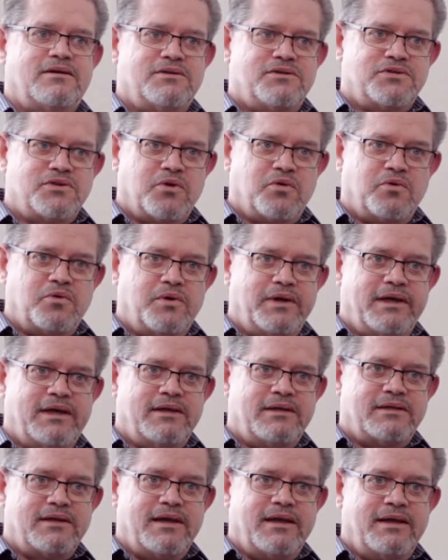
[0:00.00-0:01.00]
So
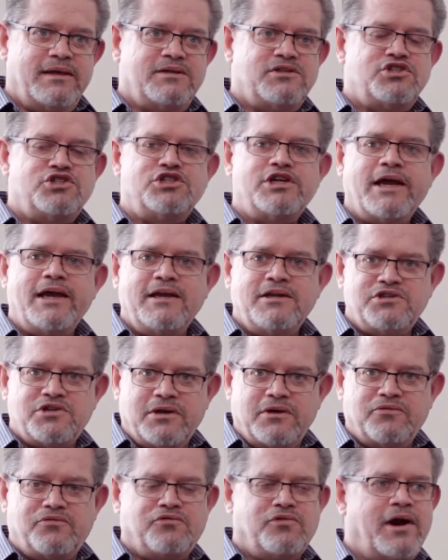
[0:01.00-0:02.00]
it's
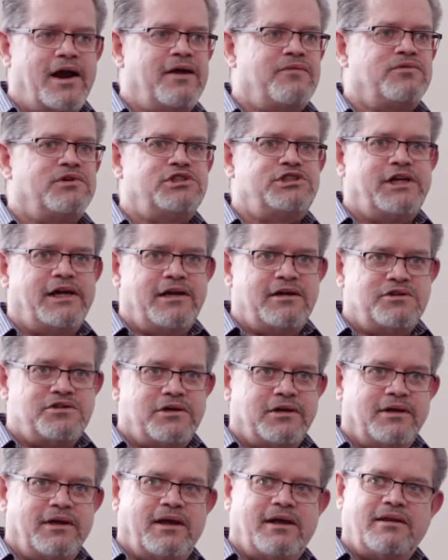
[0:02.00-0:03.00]
changing, forever changing,